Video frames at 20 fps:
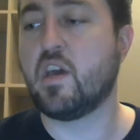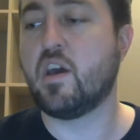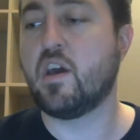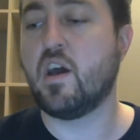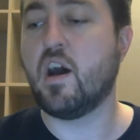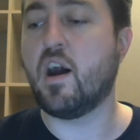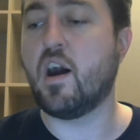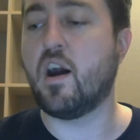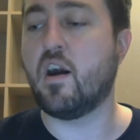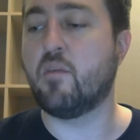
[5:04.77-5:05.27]

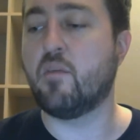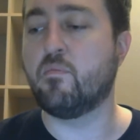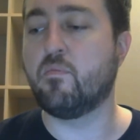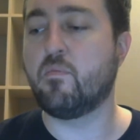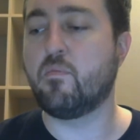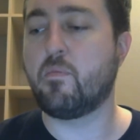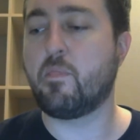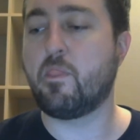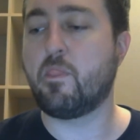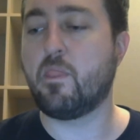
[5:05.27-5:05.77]
Um,
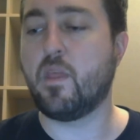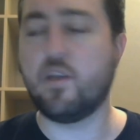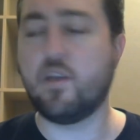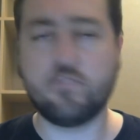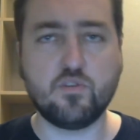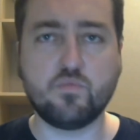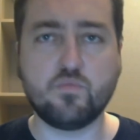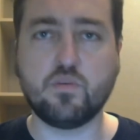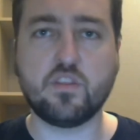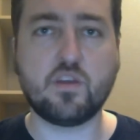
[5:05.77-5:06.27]
have you
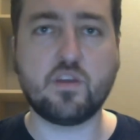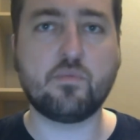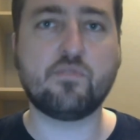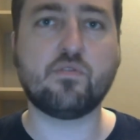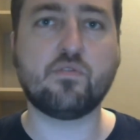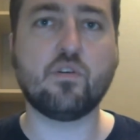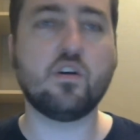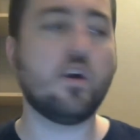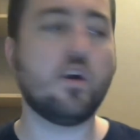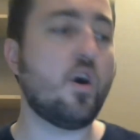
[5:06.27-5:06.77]
been there
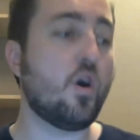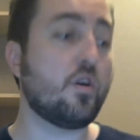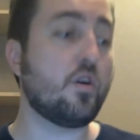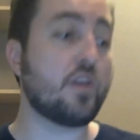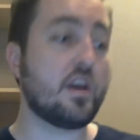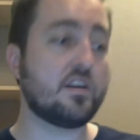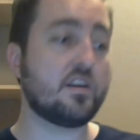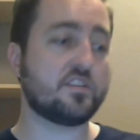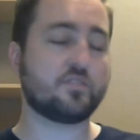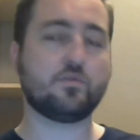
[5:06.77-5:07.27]
before? Oh yeah,
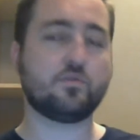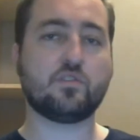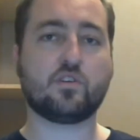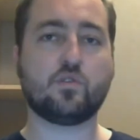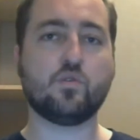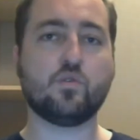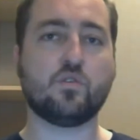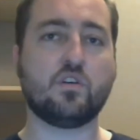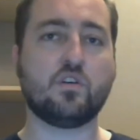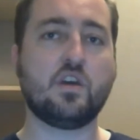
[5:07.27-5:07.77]
that's really
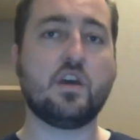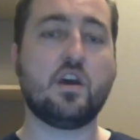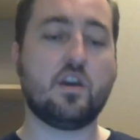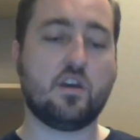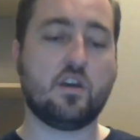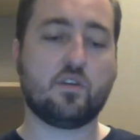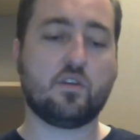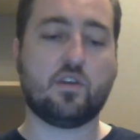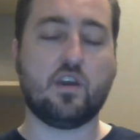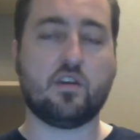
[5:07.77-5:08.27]
cool.
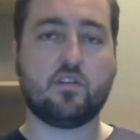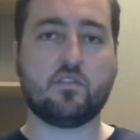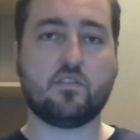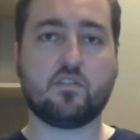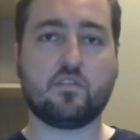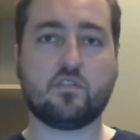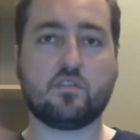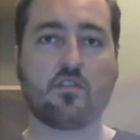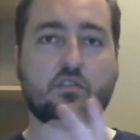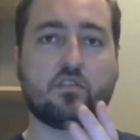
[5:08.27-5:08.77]
Okay,
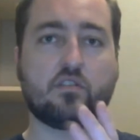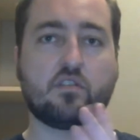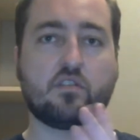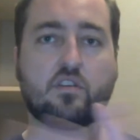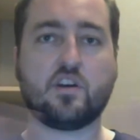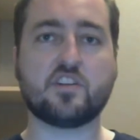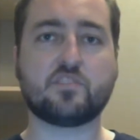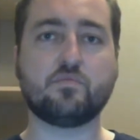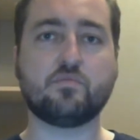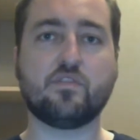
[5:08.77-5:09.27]

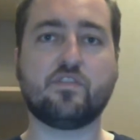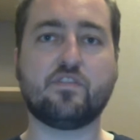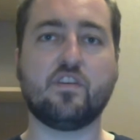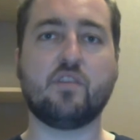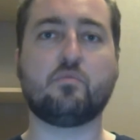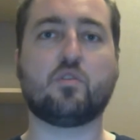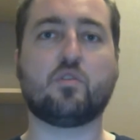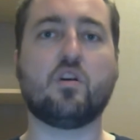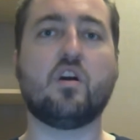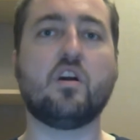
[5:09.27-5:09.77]
customer frame
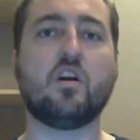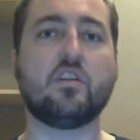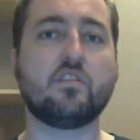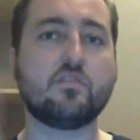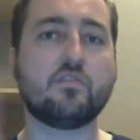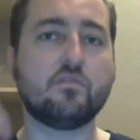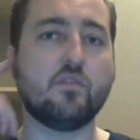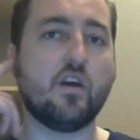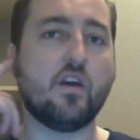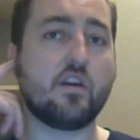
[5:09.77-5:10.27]
gone,
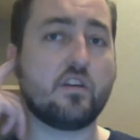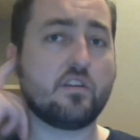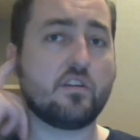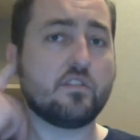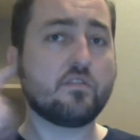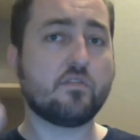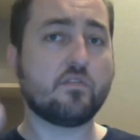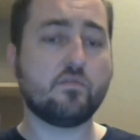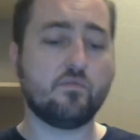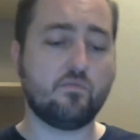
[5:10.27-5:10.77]
right?
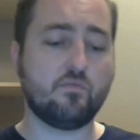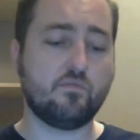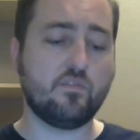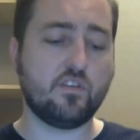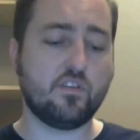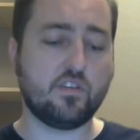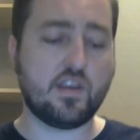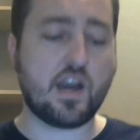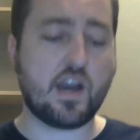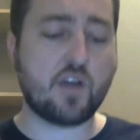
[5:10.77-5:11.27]

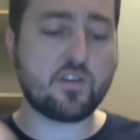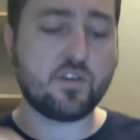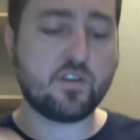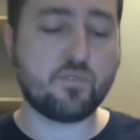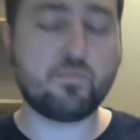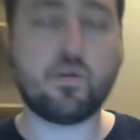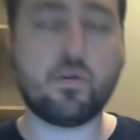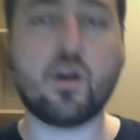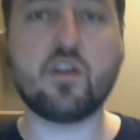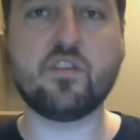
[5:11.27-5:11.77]
Now you're
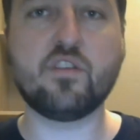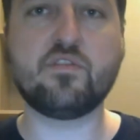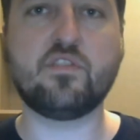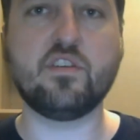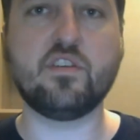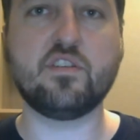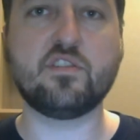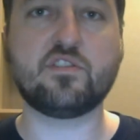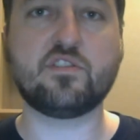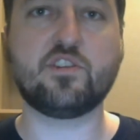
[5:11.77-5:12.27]
part of the
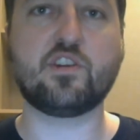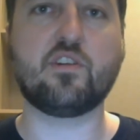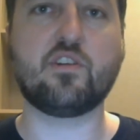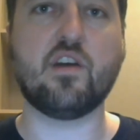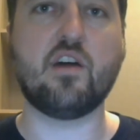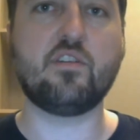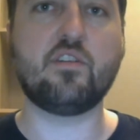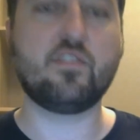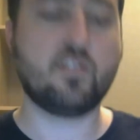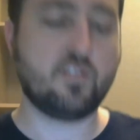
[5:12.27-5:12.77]
industry crowd.